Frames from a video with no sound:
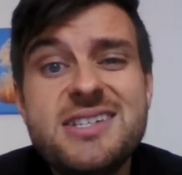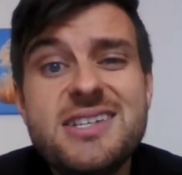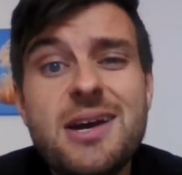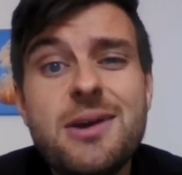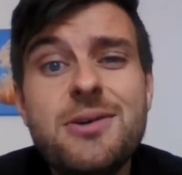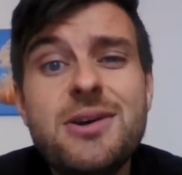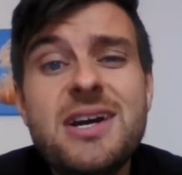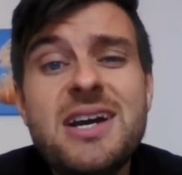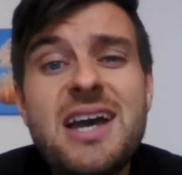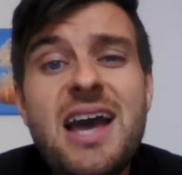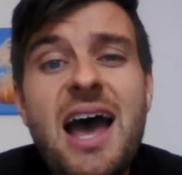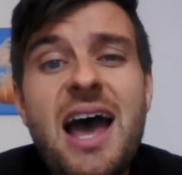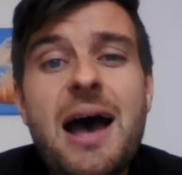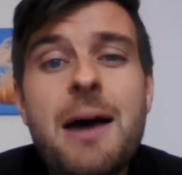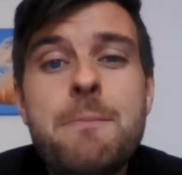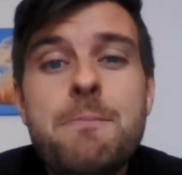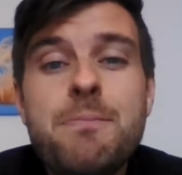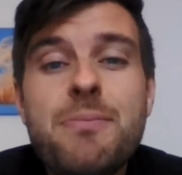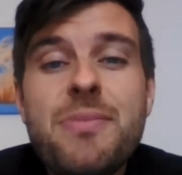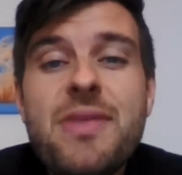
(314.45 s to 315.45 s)
So
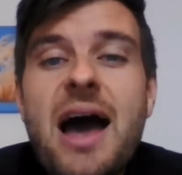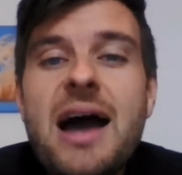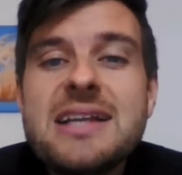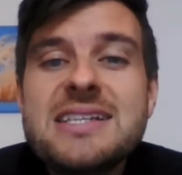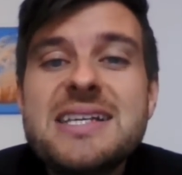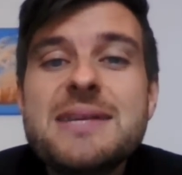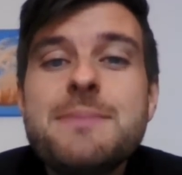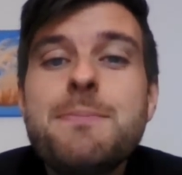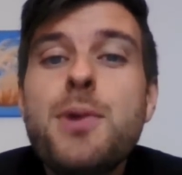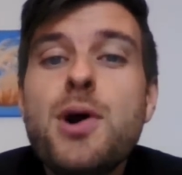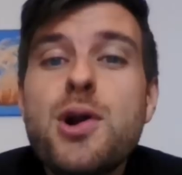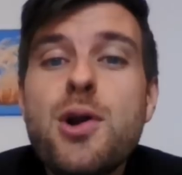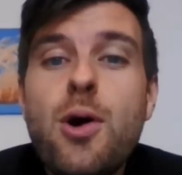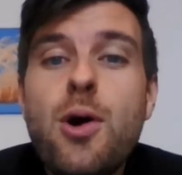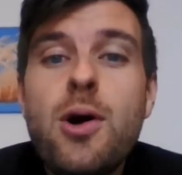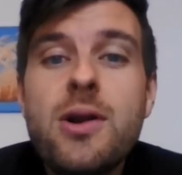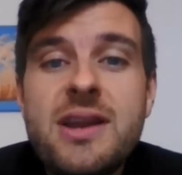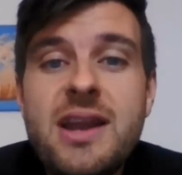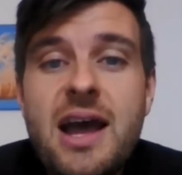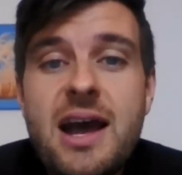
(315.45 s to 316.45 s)
I did put
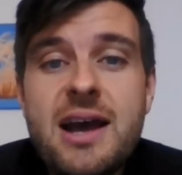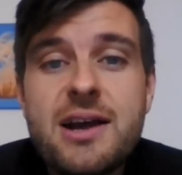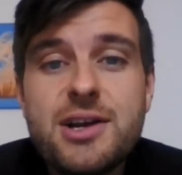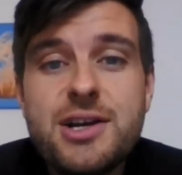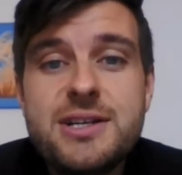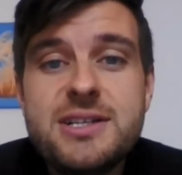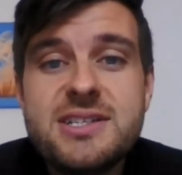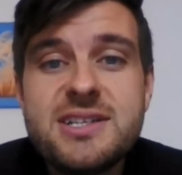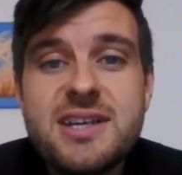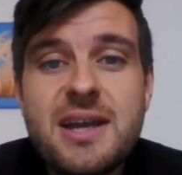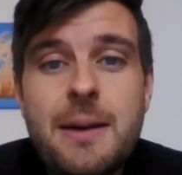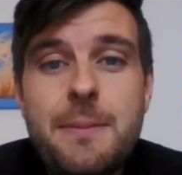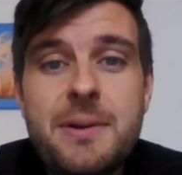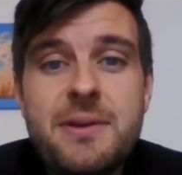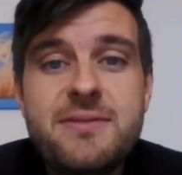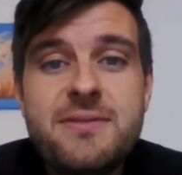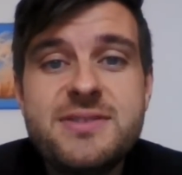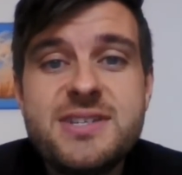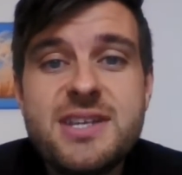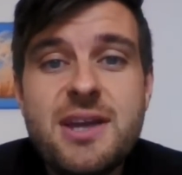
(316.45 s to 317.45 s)
on a good
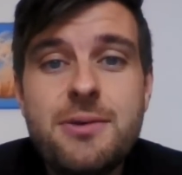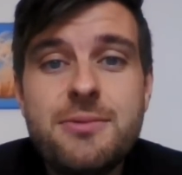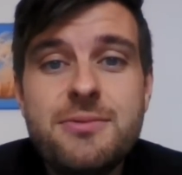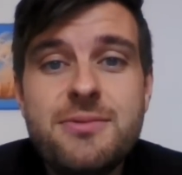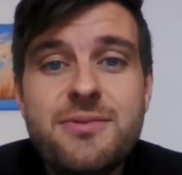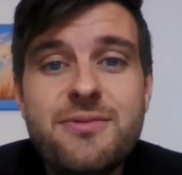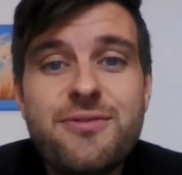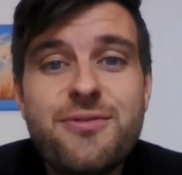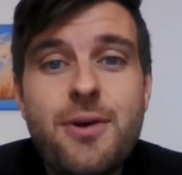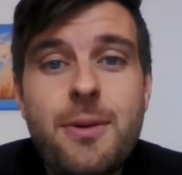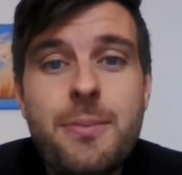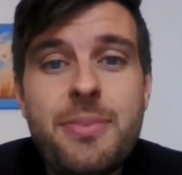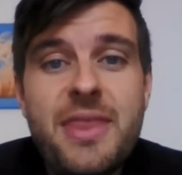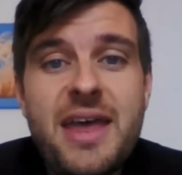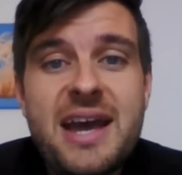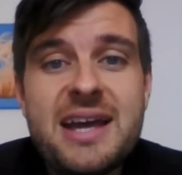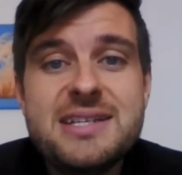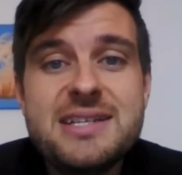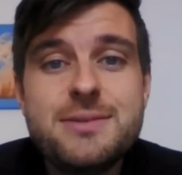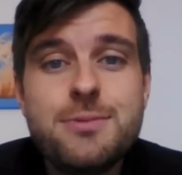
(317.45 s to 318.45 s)
couple of stone from
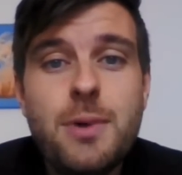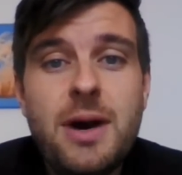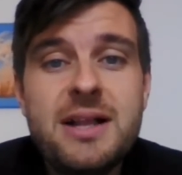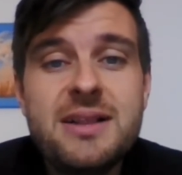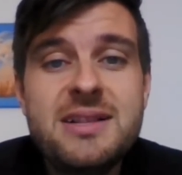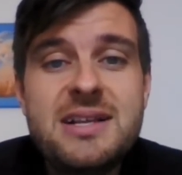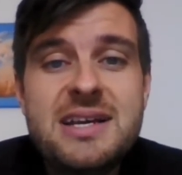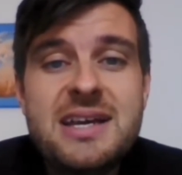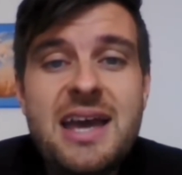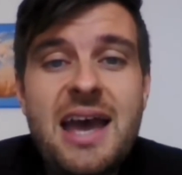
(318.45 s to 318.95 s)
that as well.